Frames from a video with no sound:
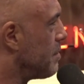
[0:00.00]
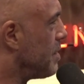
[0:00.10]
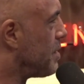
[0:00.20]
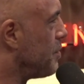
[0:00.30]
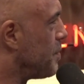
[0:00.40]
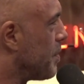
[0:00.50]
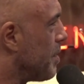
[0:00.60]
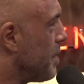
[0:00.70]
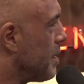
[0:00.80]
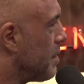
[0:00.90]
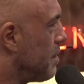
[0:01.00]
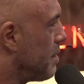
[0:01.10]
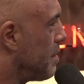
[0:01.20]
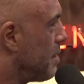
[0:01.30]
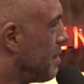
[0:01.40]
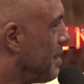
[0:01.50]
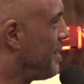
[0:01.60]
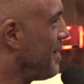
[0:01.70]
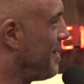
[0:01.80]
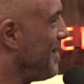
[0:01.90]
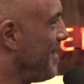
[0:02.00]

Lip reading: What does two-spirit mean? Two-spirit. I think